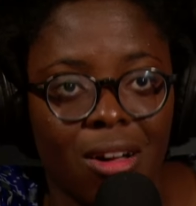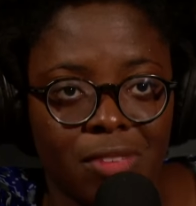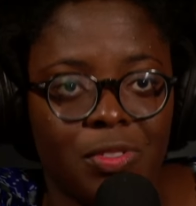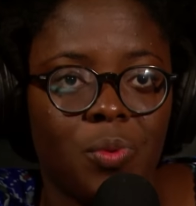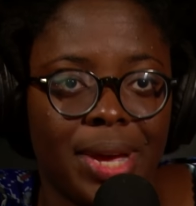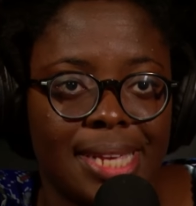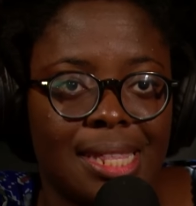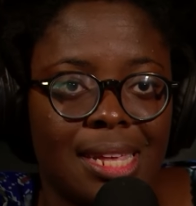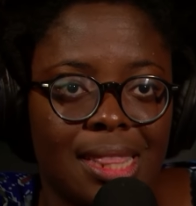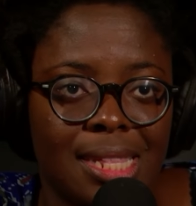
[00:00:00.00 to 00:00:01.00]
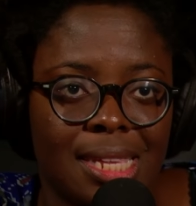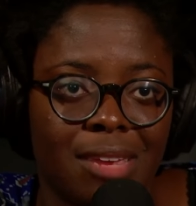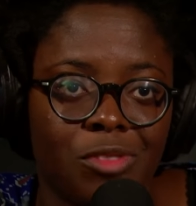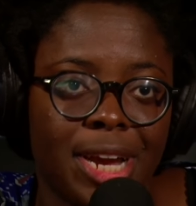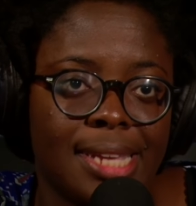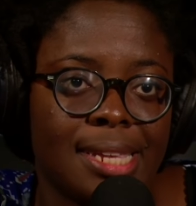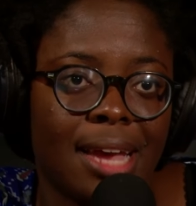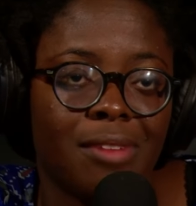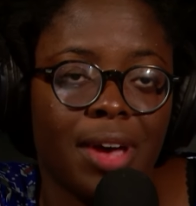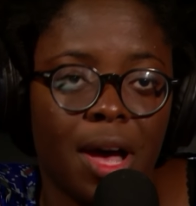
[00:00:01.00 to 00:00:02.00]
all of the ways that, that slavery has
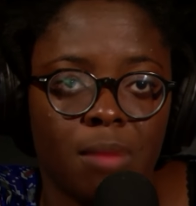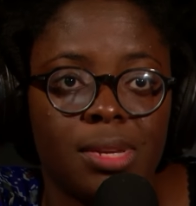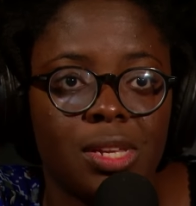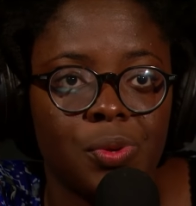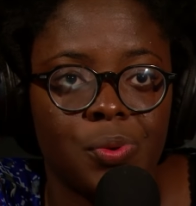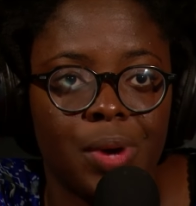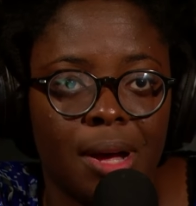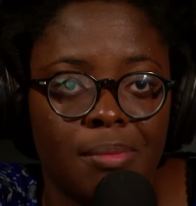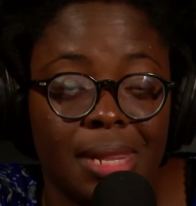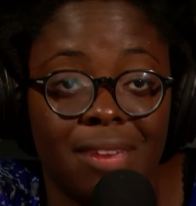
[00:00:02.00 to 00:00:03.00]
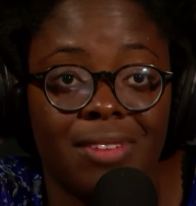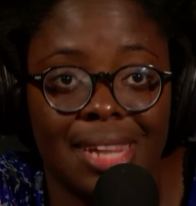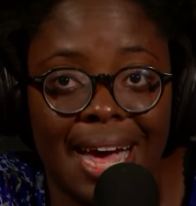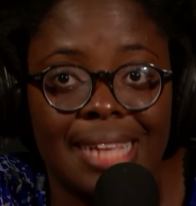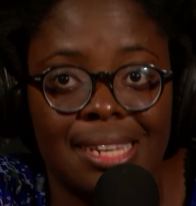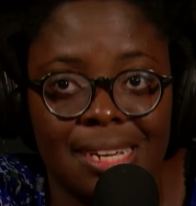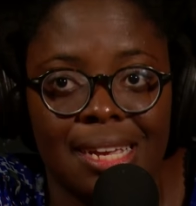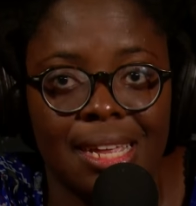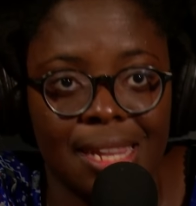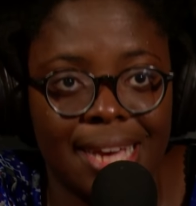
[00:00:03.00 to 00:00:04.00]
kind of come to um, leave a
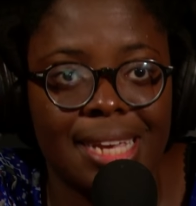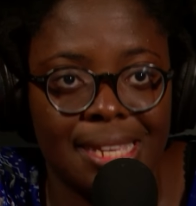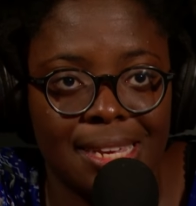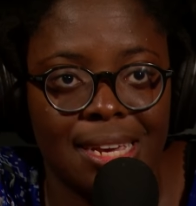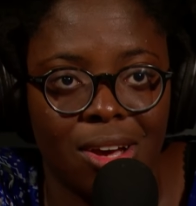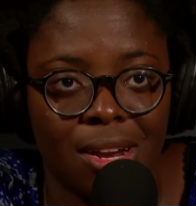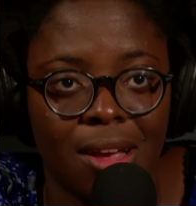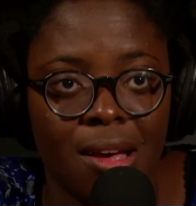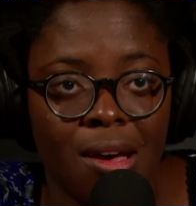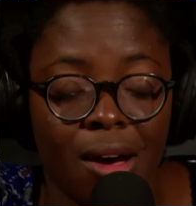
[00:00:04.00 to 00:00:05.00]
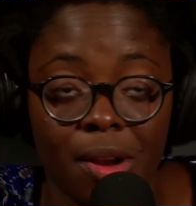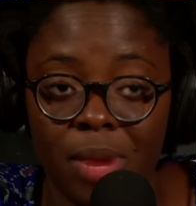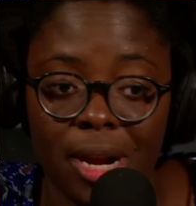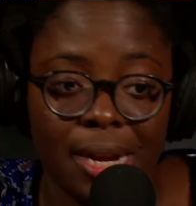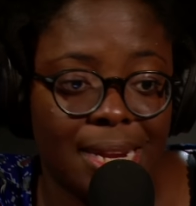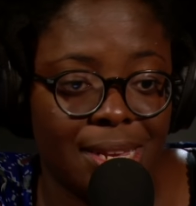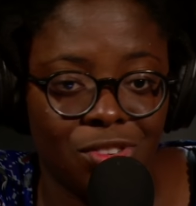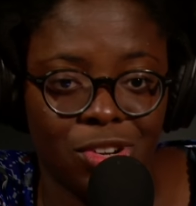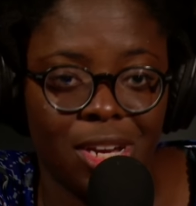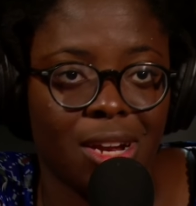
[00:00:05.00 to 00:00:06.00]
lasting legacy on, on American
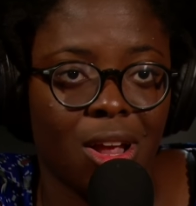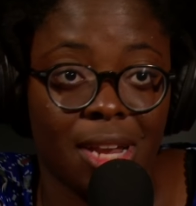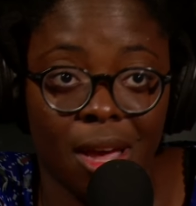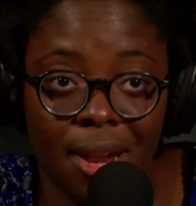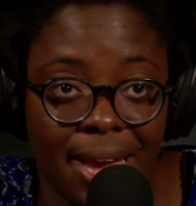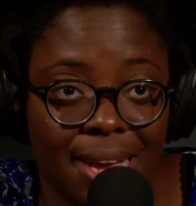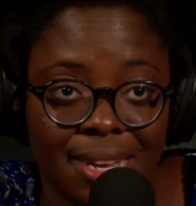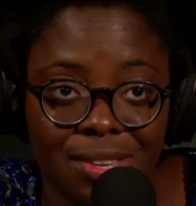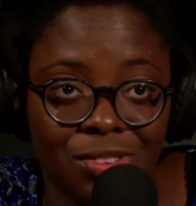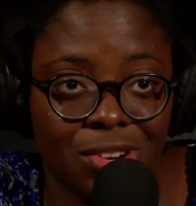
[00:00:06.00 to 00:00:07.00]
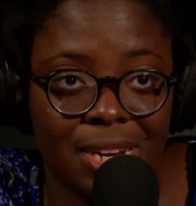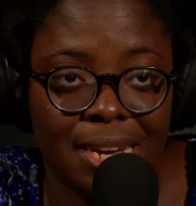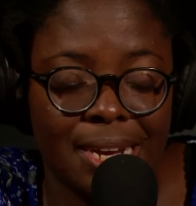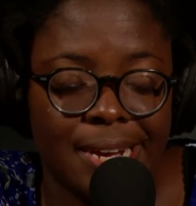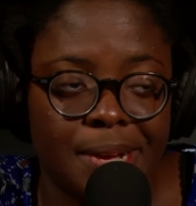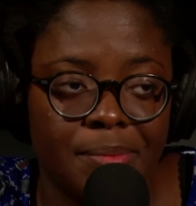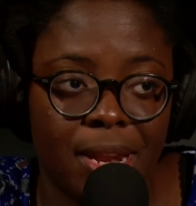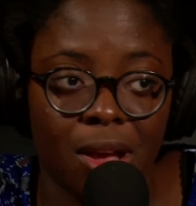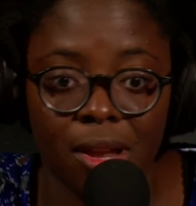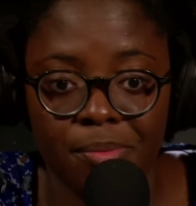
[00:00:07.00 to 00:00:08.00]
history, on, on Ghanaian history, um,
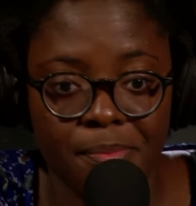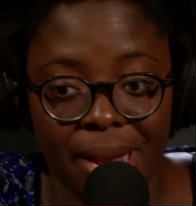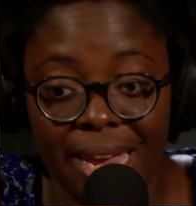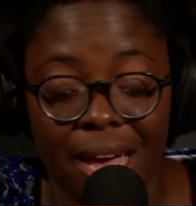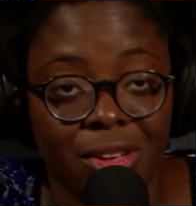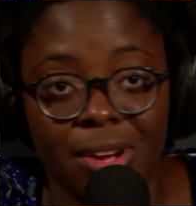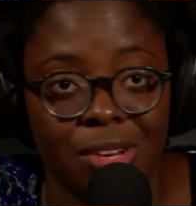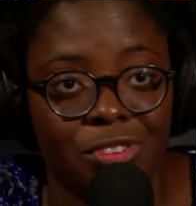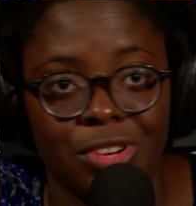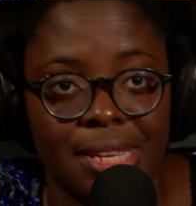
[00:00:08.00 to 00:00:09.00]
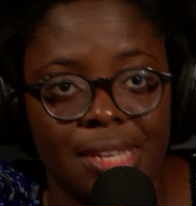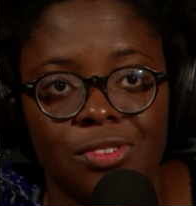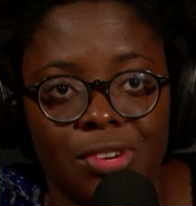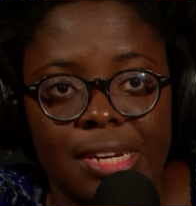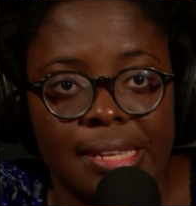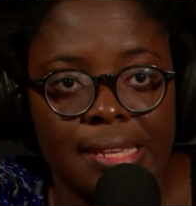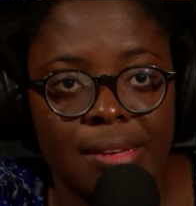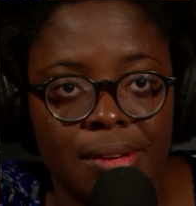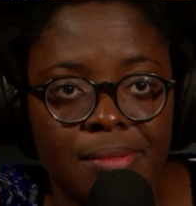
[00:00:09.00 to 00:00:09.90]
and on many other countries' histories